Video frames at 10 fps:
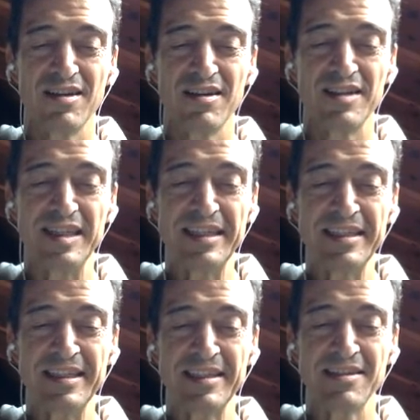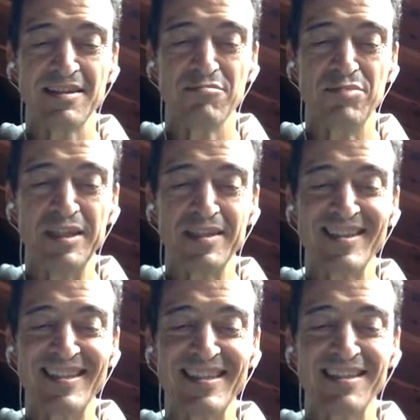seeing and being
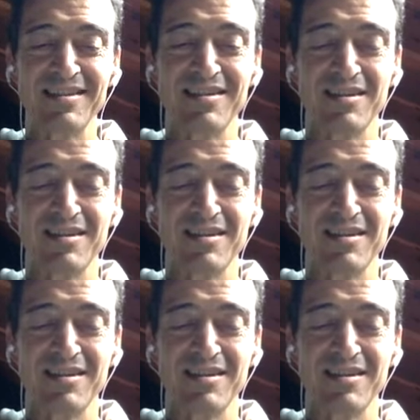seen,